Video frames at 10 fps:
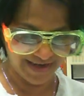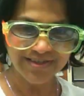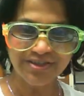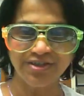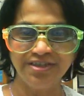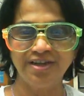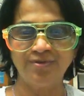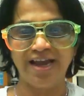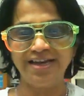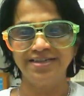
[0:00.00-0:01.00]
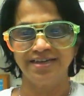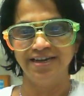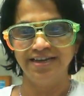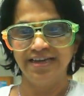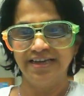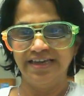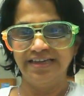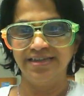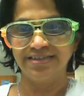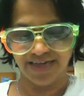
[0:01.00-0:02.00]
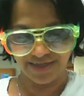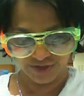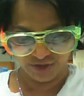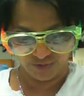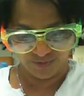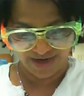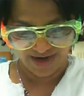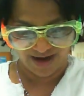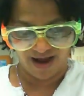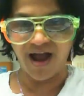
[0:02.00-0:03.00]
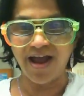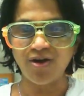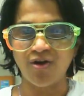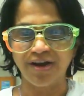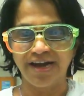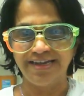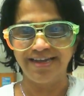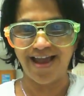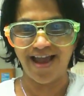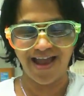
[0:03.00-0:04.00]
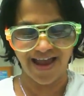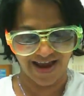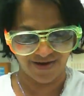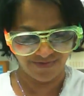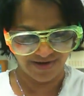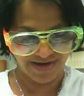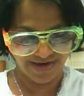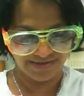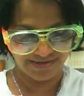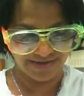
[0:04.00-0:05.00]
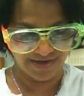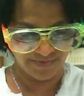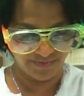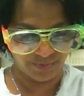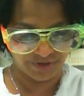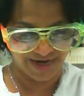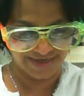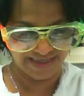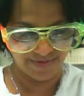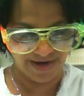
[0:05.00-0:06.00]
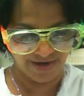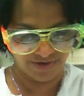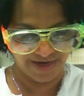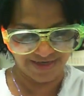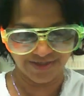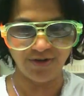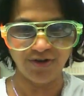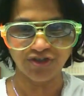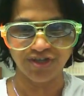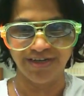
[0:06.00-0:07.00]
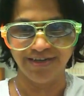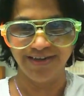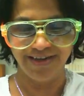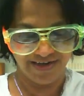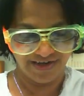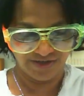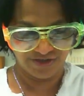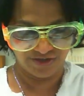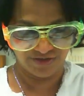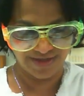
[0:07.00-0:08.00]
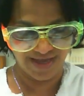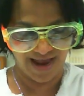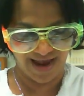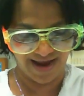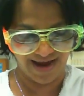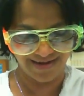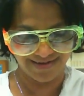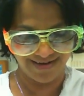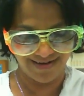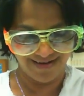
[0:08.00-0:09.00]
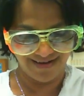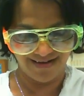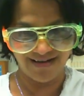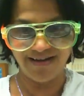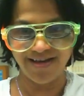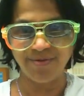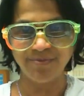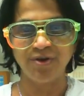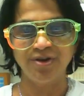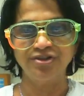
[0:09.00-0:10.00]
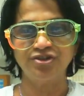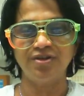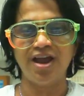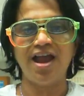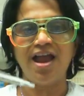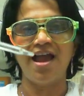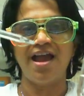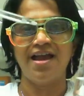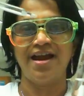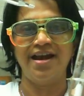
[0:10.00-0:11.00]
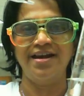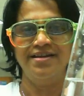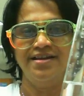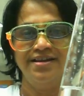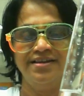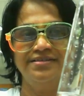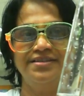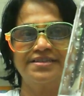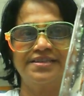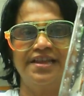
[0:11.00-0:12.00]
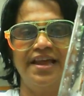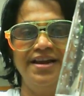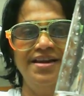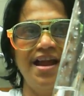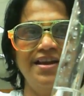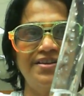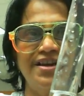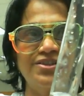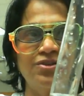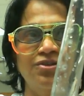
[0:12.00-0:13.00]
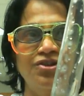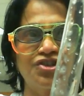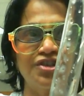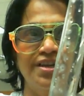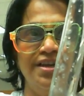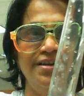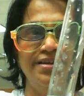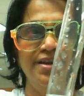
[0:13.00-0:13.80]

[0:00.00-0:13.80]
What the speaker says: So here what I did, in this test tube I already have some potassium iodide solution. To that I am going to add this lead nitrate solution,